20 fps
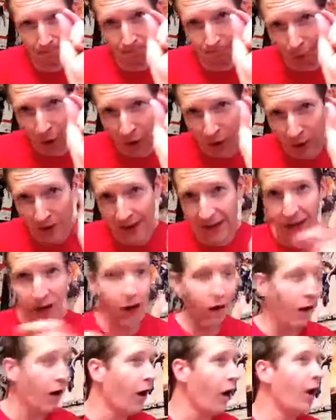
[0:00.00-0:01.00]
part in
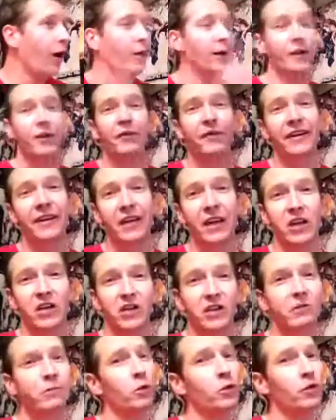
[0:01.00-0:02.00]
all of the
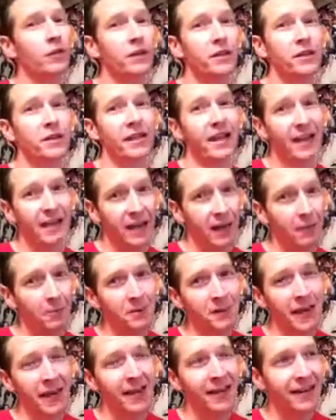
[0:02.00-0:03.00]
vacation movies. It comes
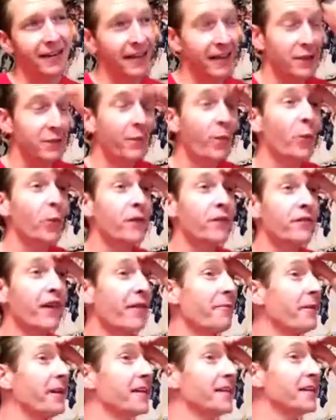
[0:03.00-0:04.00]
on, it's
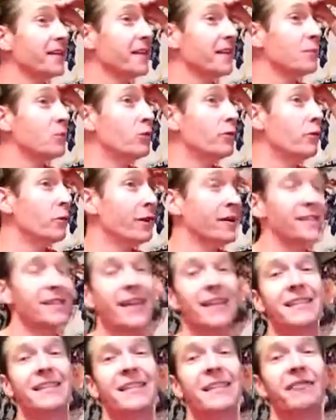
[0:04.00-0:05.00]
45 minutes into the movie when it's
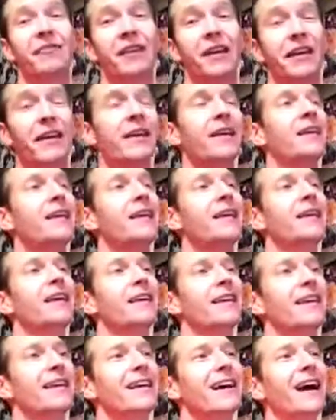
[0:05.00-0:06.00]
on TV.
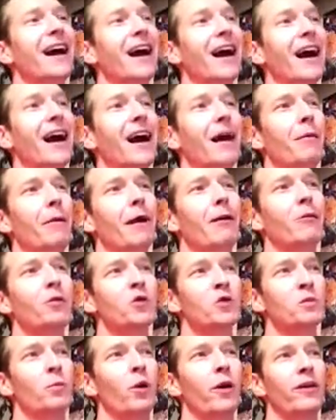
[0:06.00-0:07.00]
I won't
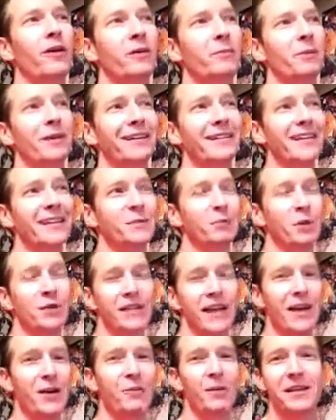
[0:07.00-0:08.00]
spoil it, but it takes place
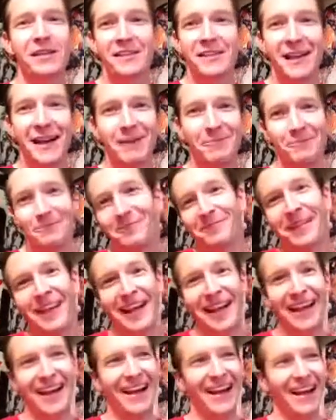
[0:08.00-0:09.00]
at a rest stop,
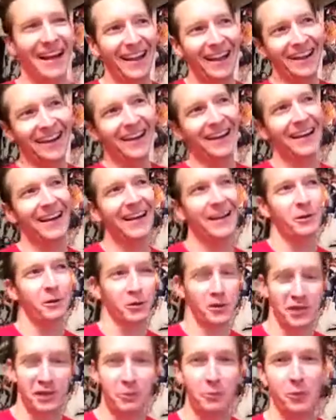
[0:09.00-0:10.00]
and
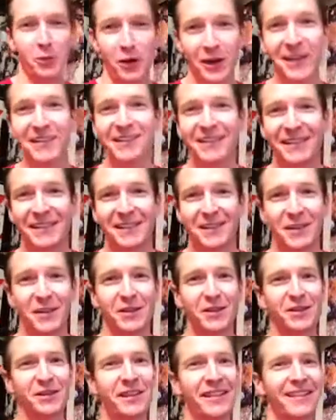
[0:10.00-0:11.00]
Christy Brinkley is in
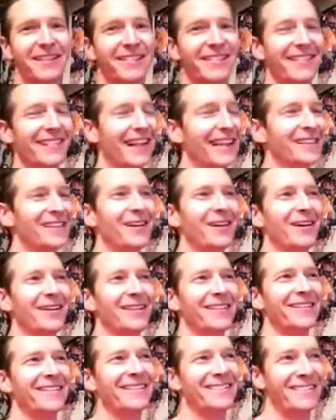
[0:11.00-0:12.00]
the scene. That's
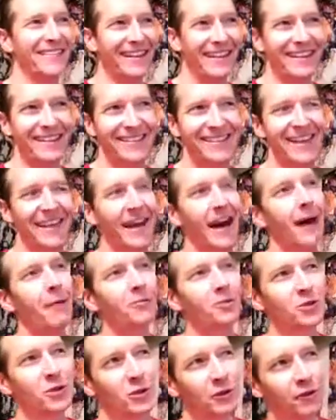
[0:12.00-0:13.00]
all I'll say.
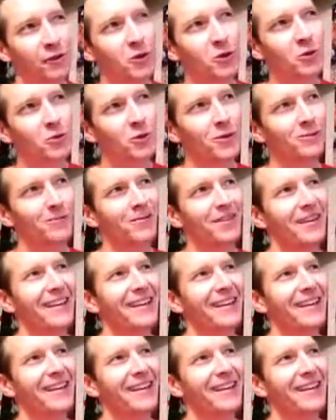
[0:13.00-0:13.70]
So the first one,